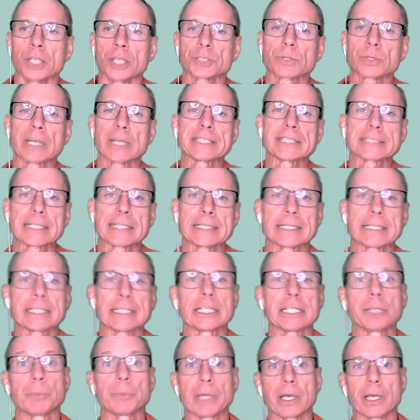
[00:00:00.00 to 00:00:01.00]
So I send an
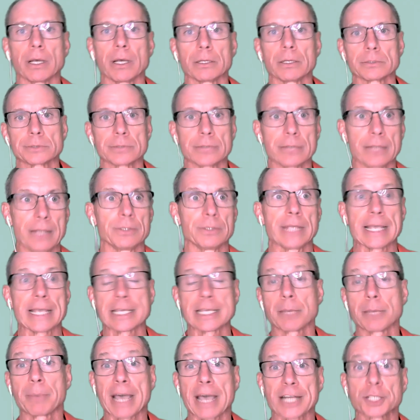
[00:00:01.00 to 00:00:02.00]
email and they
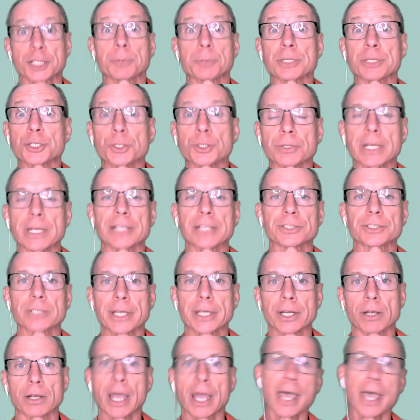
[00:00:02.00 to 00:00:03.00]
get back to me two days
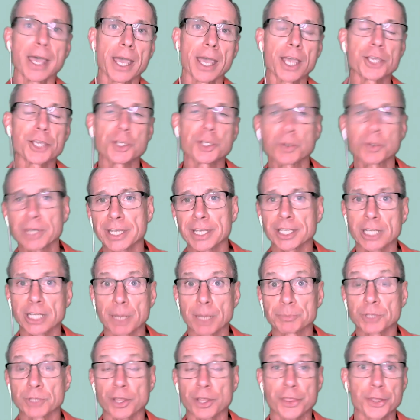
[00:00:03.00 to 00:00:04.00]
later. Hey, you can get
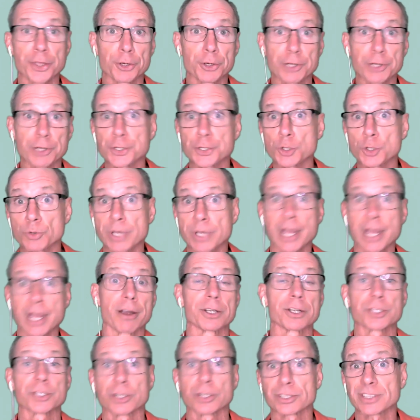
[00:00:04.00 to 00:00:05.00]
up to thirty-two
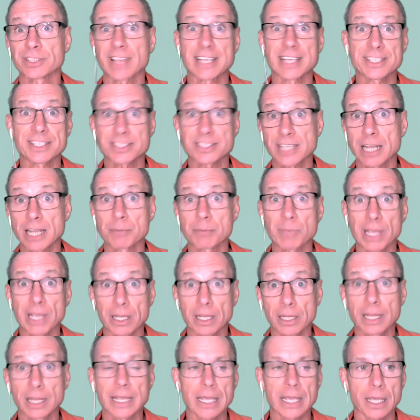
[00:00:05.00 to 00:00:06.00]
characters. And they send me a
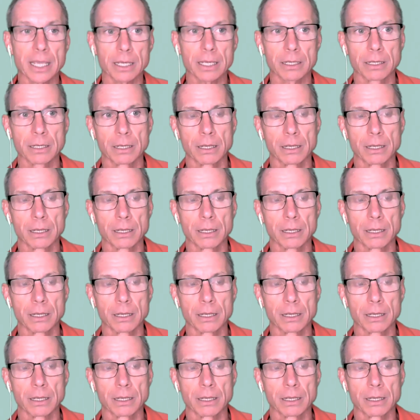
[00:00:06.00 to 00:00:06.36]
link.